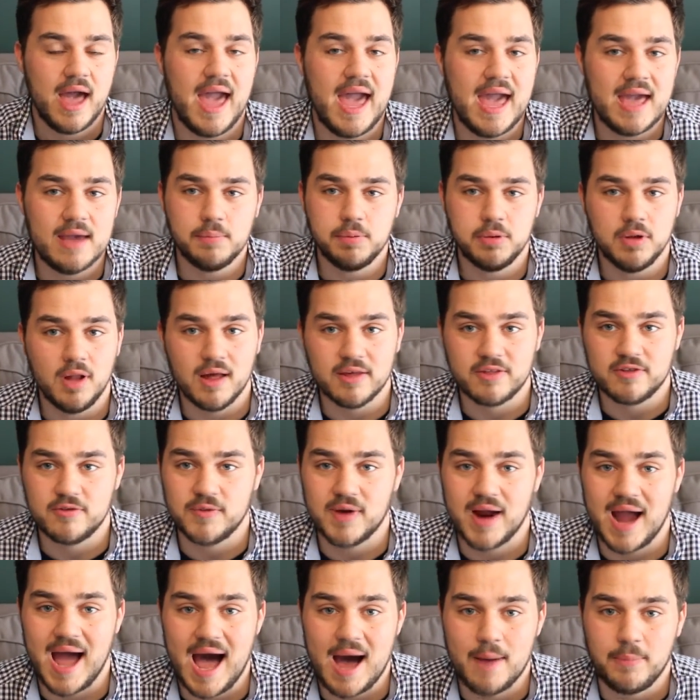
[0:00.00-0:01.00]
A+
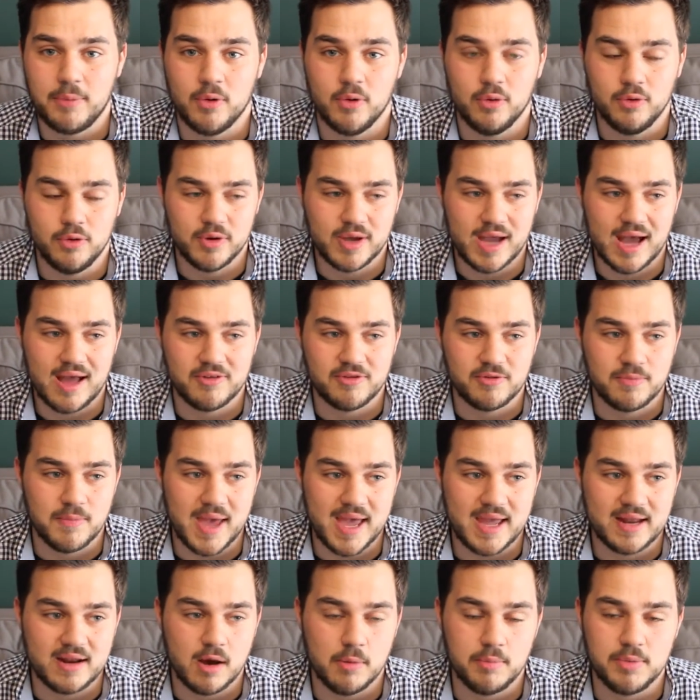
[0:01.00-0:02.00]
for Apple. You guys
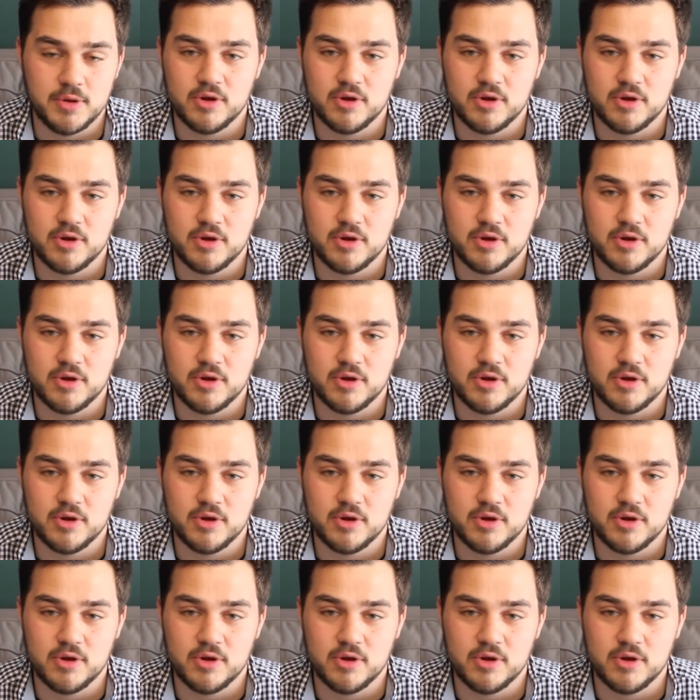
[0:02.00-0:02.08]
made a